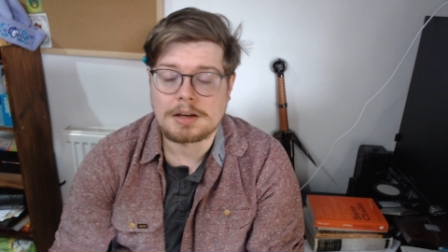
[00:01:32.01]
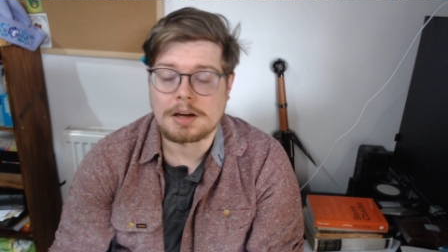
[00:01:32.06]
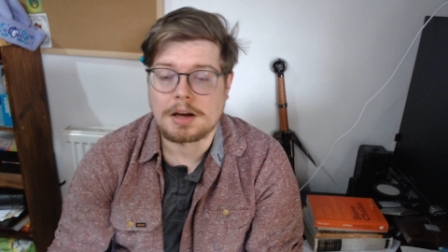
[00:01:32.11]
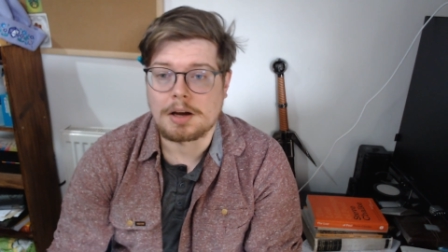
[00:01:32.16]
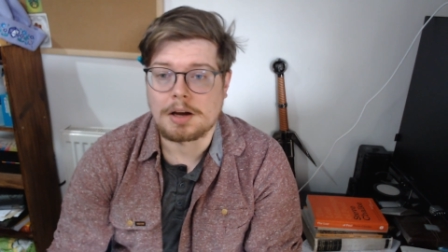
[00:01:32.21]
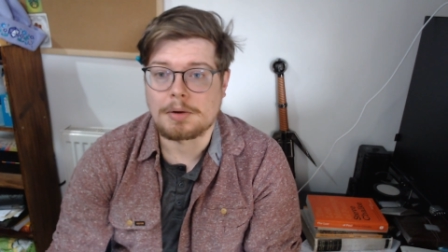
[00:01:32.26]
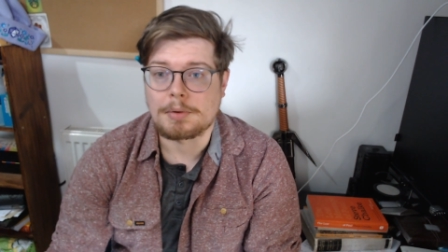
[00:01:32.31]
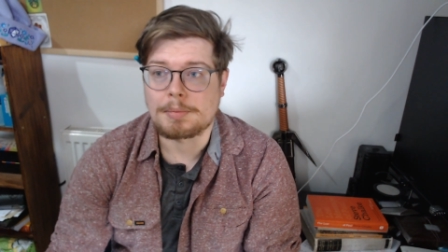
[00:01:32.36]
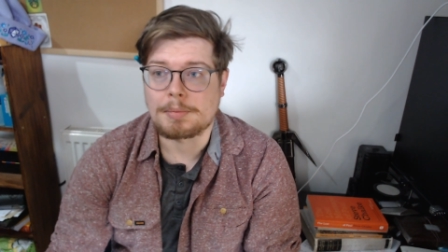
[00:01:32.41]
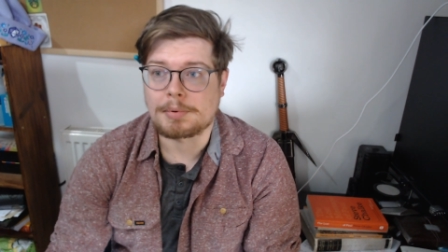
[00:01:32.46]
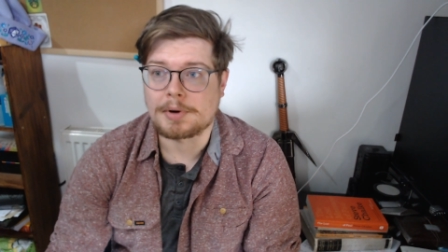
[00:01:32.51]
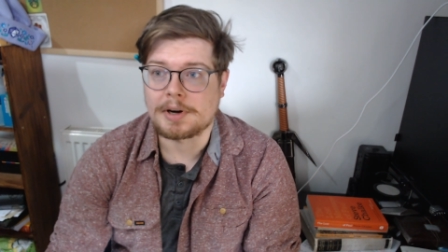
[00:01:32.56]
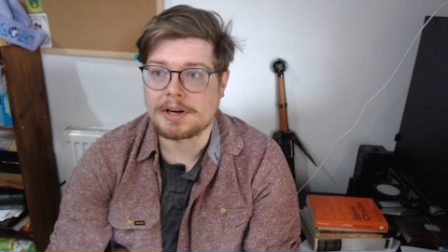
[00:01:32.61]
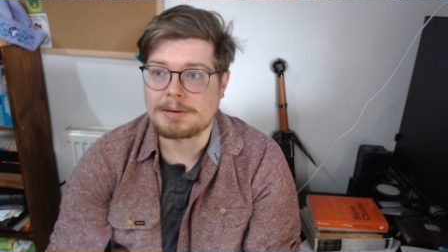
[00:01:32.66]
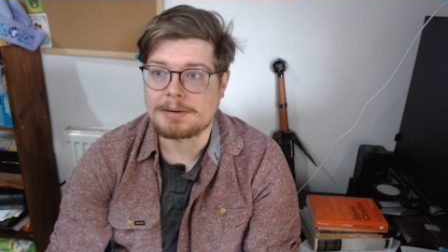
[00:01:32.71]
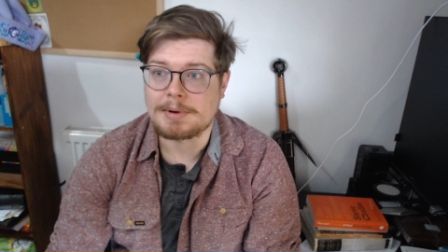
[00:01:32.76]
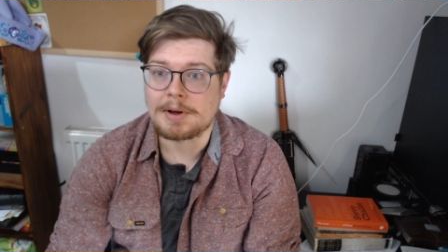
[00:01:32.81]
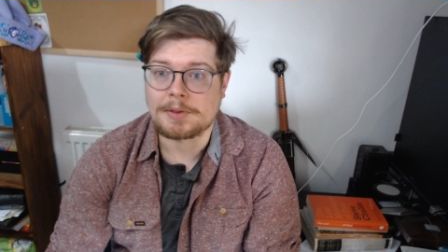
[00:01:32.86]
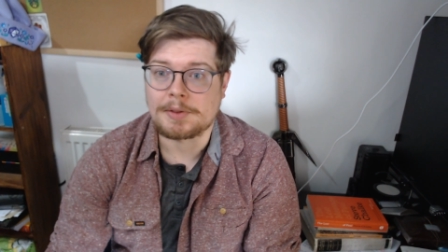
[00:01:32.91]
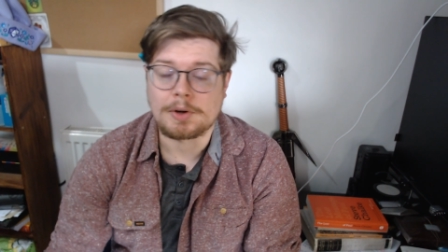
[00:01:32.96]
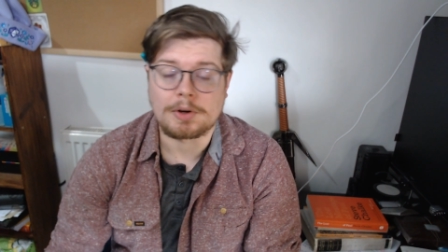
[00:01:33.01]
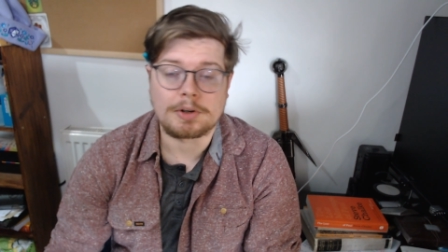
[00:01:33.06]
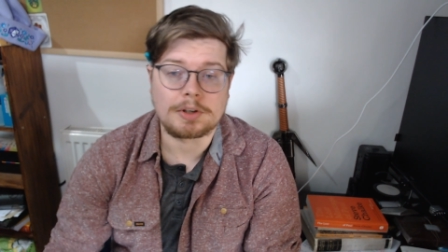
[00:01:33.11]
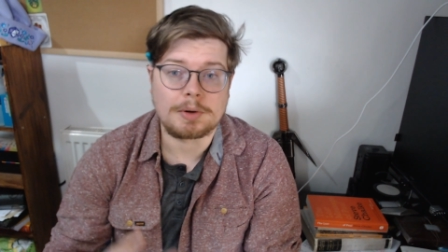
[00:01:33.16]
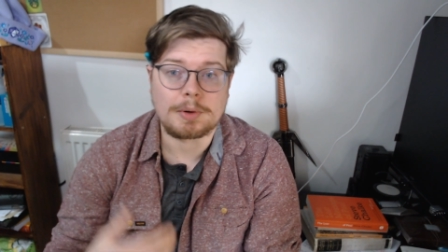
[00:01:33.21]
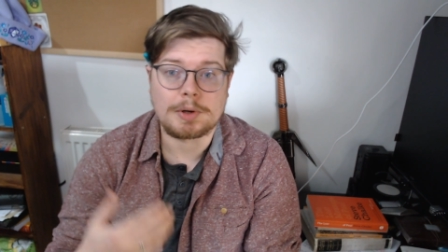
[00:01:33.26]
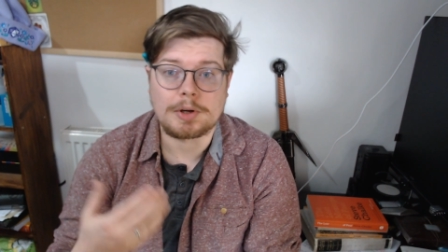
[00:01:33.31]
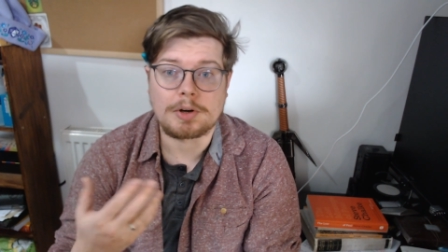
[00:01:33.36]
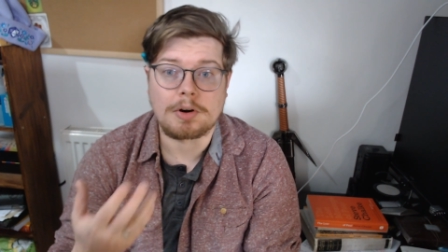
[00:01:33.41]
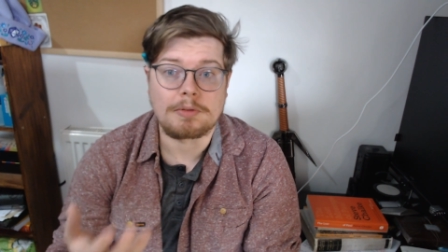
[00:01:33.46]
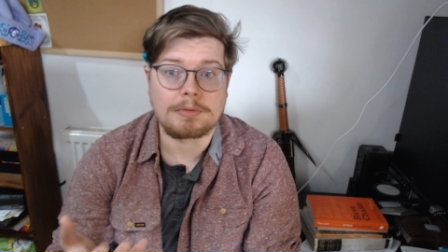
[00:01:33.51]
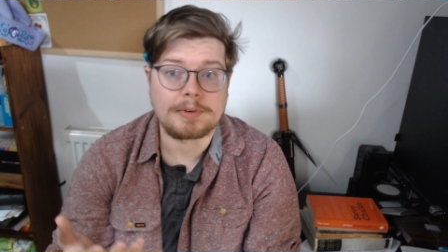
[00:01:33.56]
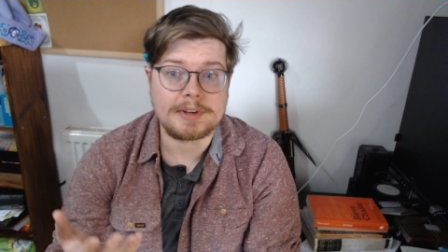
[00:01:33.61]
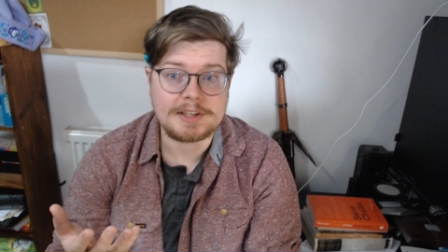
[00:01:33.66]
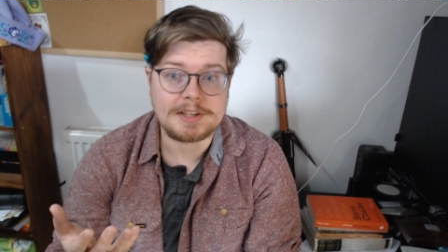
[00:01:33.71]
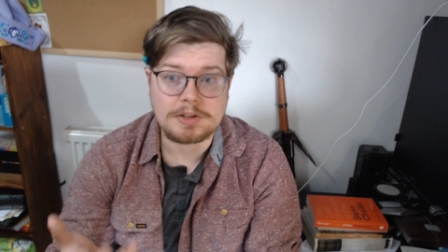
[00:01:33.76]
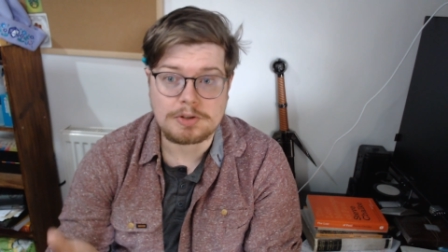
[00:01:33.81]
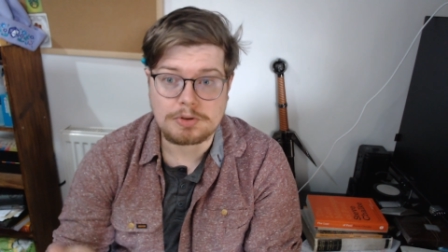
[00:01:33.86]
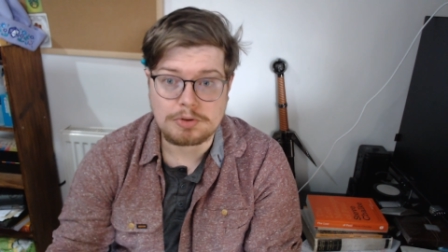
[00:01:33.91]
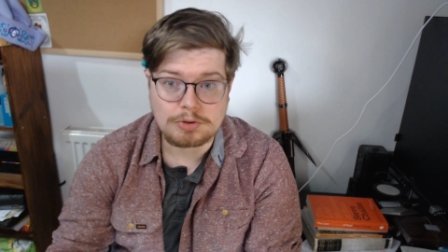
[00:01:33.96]
Uh, we're praying about the ongoing
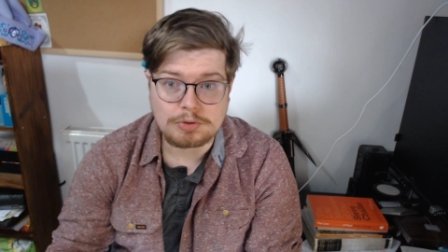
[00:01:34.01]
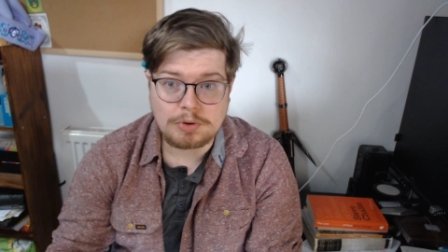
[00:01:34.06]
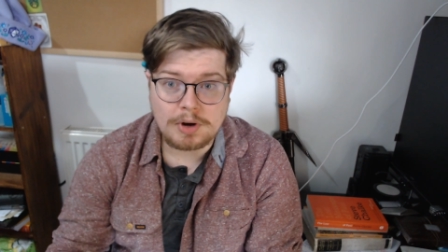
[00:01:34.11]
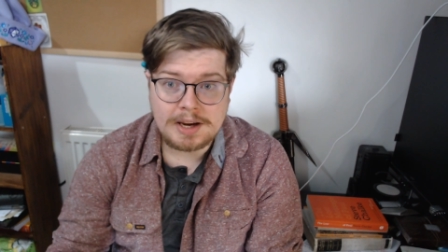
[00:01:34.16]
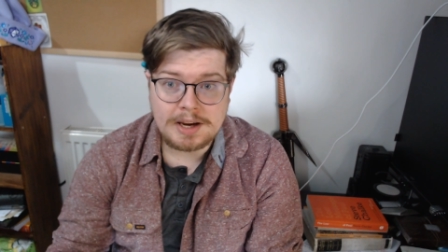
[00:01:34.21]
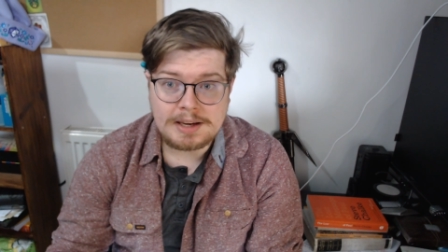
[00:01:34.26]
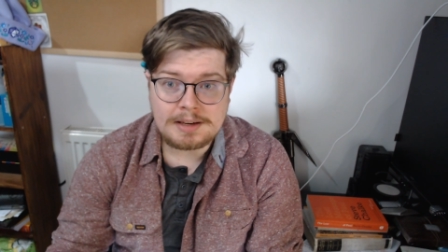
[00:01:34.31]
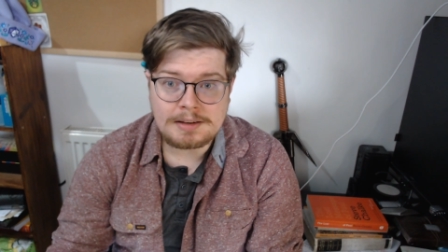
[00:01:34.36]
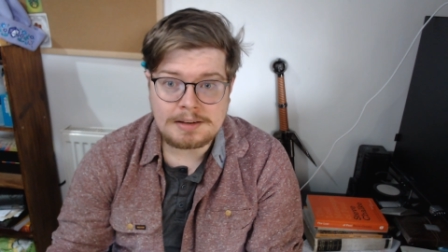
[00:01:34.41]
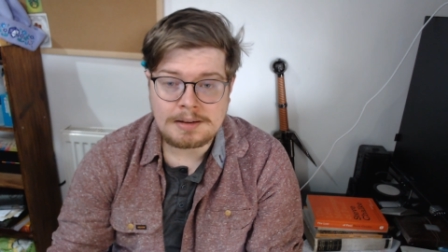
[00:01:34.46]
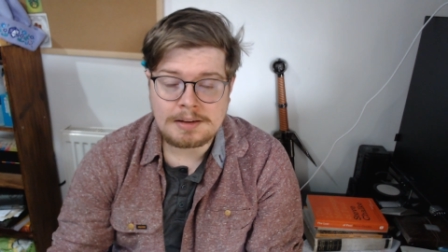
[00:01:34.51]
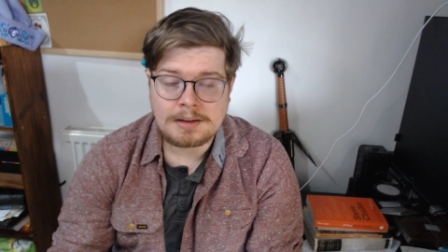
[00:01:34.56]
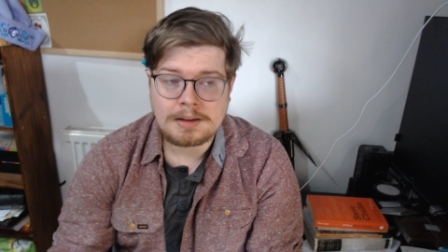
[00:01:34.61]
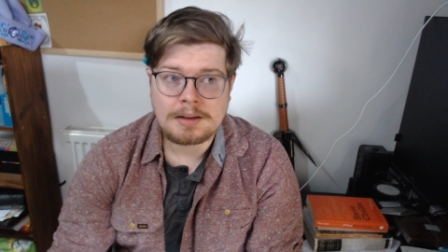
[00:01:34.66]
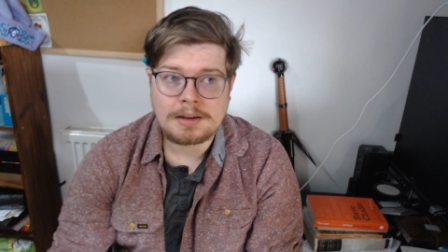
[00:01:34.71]
conflict in Ukraine